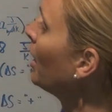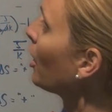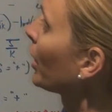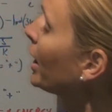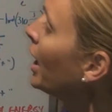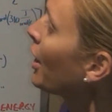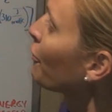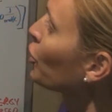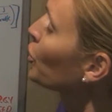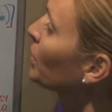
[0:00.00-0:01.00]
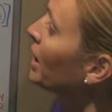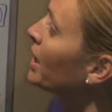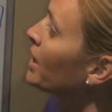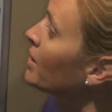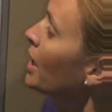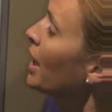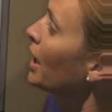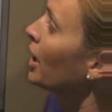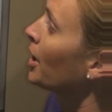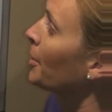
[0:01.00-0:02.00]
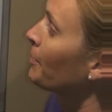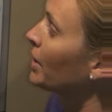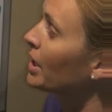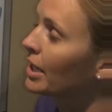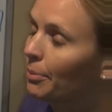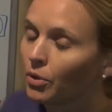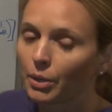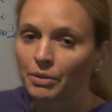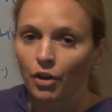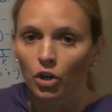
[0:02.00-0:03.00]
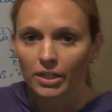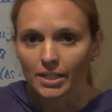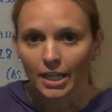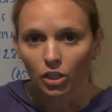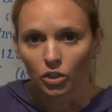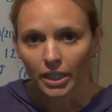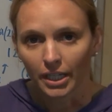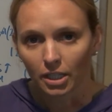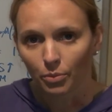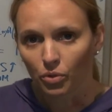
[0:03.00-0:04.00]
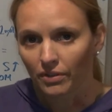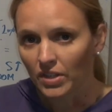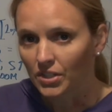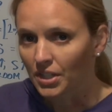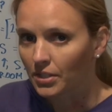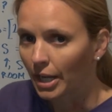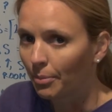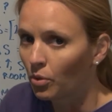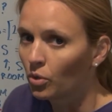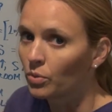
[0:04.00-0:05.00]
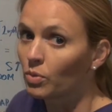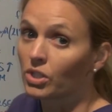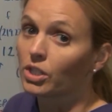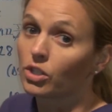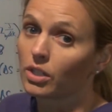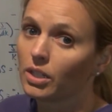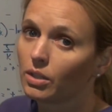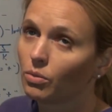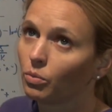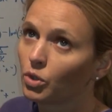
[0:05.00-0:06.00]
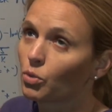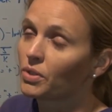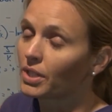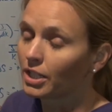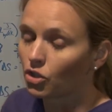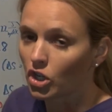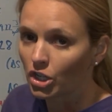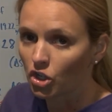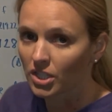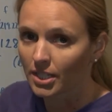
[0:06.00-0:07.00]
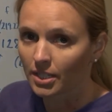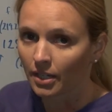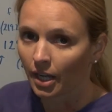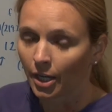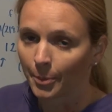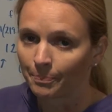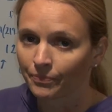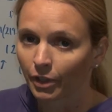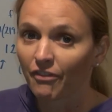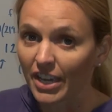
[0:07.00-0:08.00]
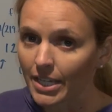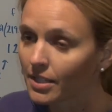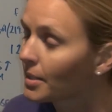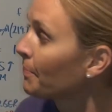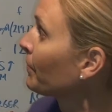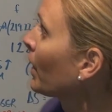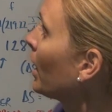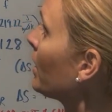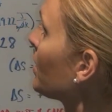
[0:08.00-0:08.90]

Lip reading: Okay, the first one is an example that we've already taken a look at in the previous example, which was in changes in phase in the